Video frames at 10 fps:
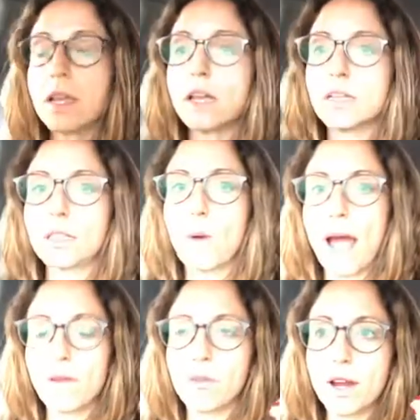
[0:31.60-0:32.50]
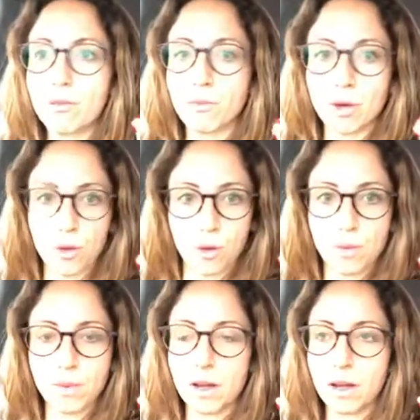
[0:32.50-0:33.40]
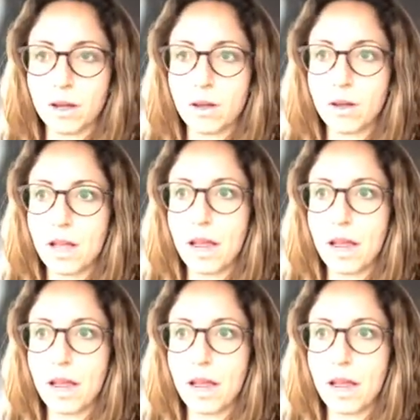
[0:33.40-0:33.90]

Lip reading: So every room